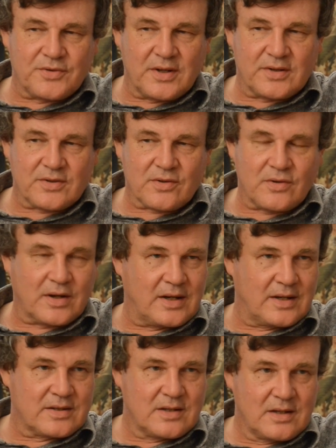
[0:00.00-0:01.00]
Test
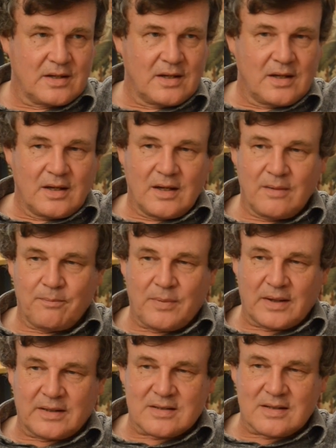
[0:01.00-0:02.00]
cricket in
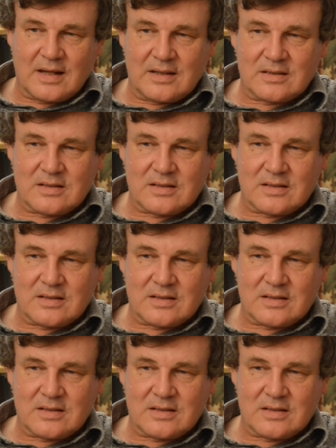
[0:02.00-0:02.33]
Pakistan